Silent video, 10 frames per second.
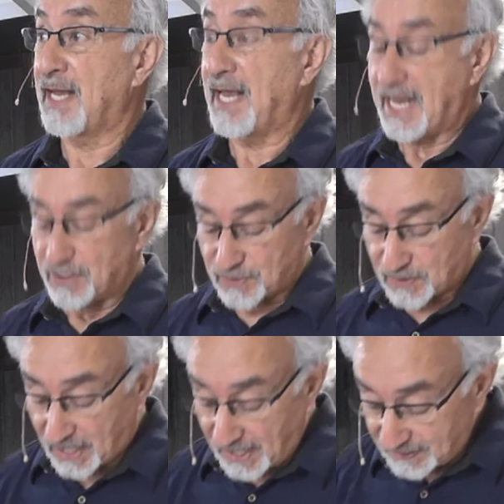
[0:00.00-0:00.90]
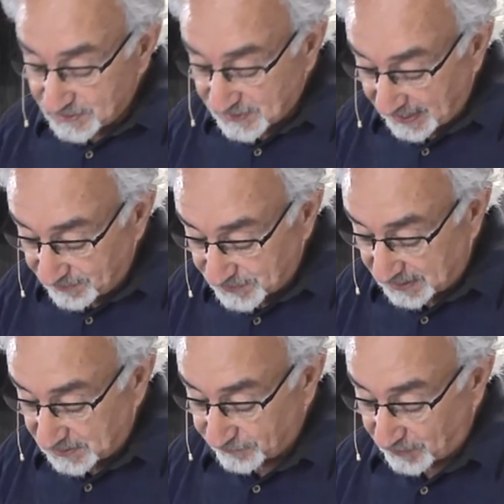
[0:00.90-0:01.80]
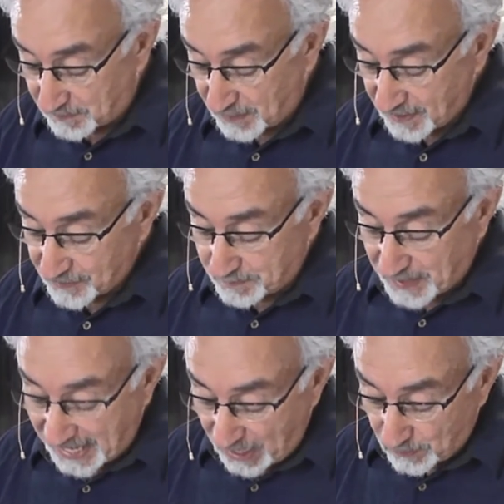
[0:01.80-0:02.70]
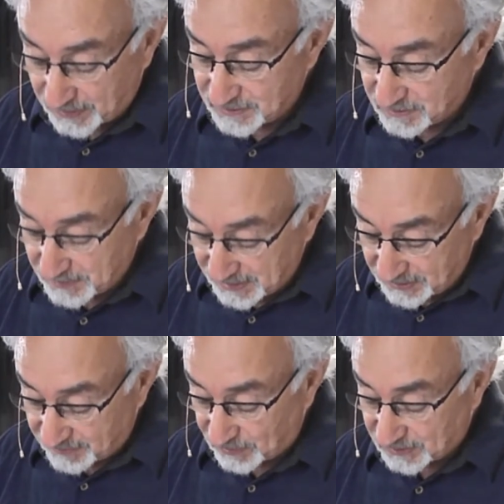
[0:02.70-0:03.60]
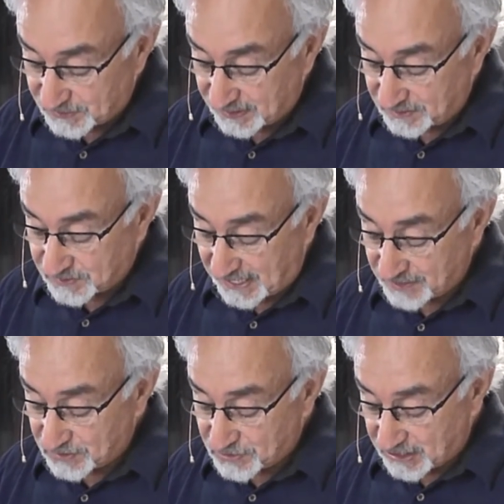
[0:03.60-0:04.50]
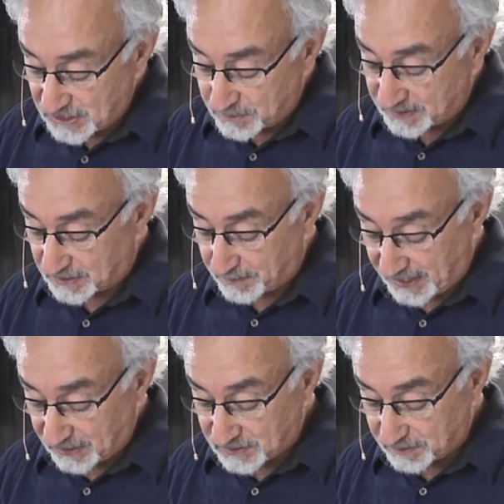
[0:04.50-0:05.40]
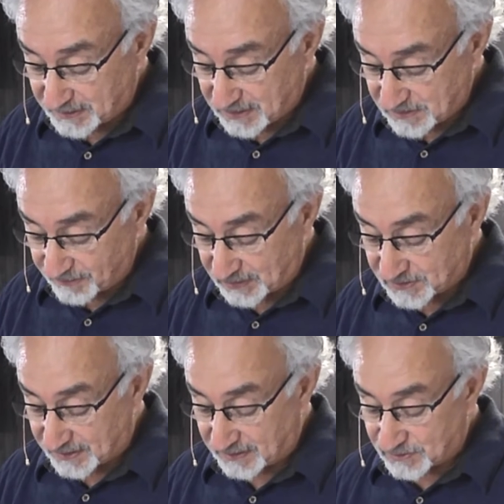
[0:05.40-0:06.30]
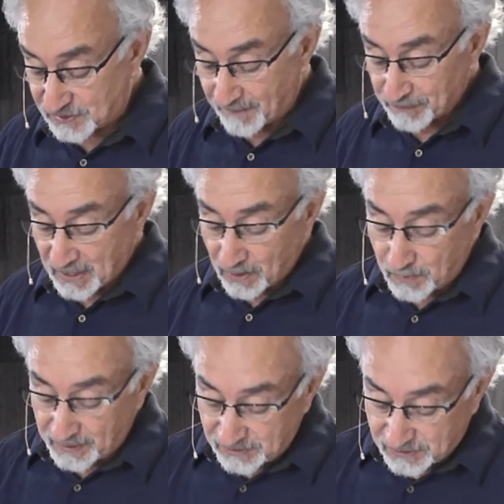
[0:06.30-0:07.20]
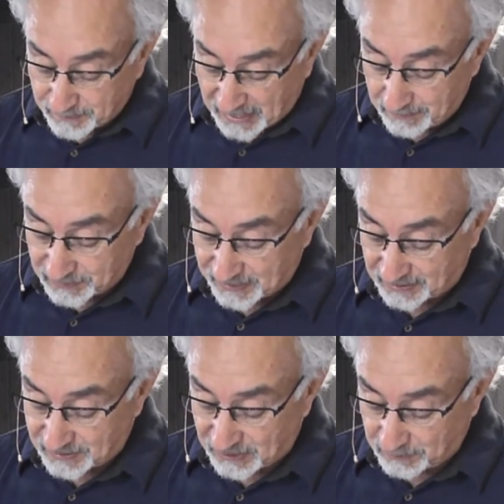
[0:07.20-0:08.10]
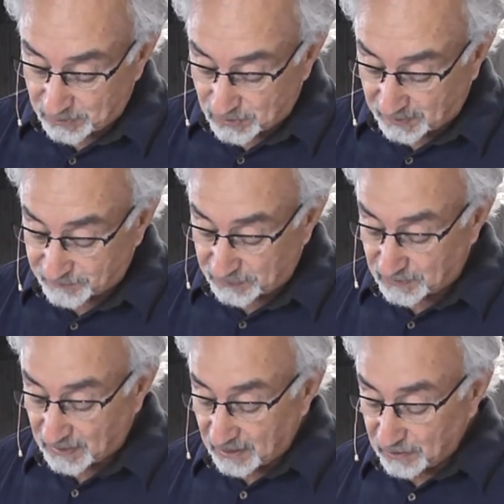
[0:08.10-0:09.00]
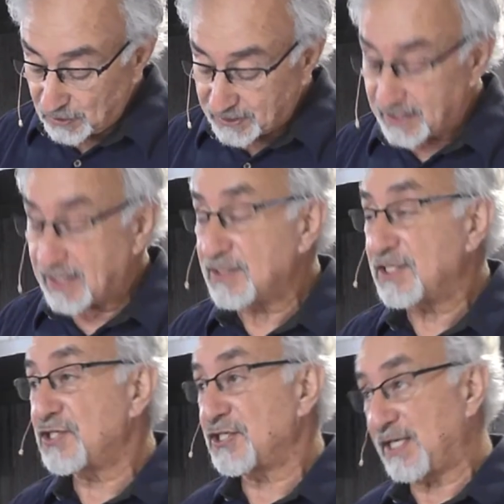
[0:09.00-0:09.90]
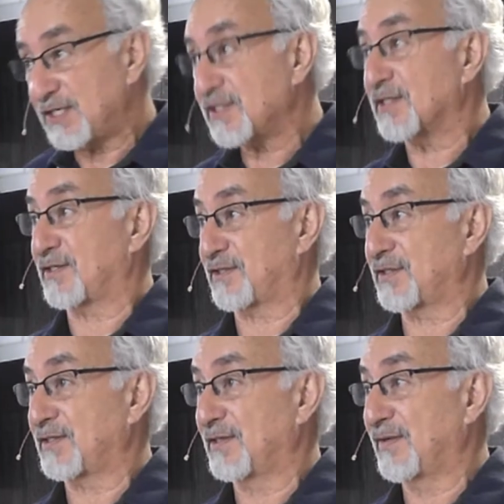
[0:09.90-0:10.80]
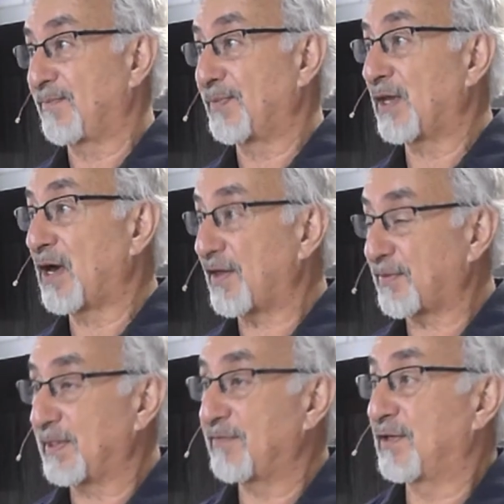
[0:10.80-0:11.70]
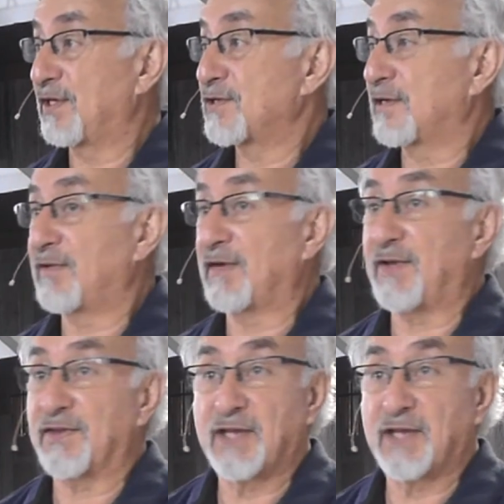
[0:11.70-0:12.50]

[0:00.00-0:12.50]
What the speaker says: So God saves us from the power and dominion of our sins and the judgment, the penalty because of our sins. What does the Bible tell us? Hebrews 12:2, looking unto Jesus, the author and finisher of our faith.